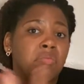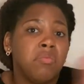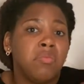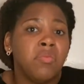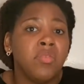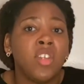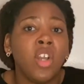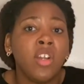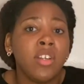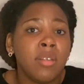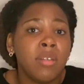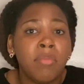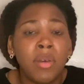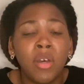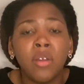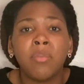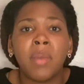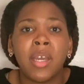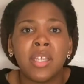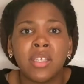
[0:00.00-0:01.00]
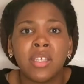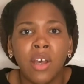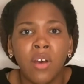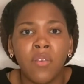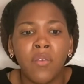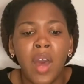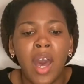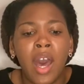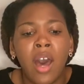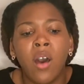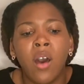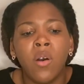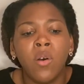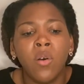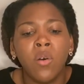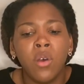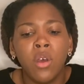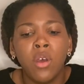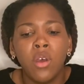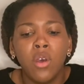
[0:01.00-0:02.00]
start to build myself?
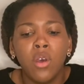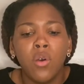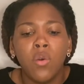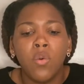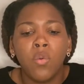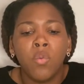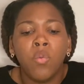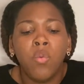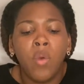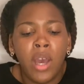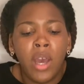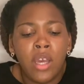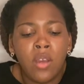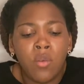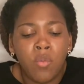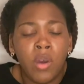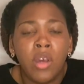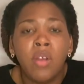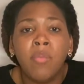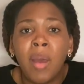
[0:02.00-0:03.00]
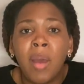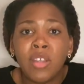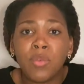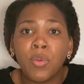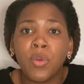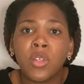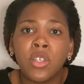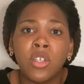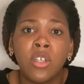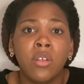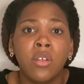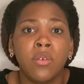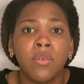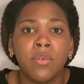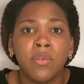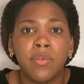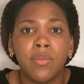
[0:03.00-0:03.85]
What am I supposed to do?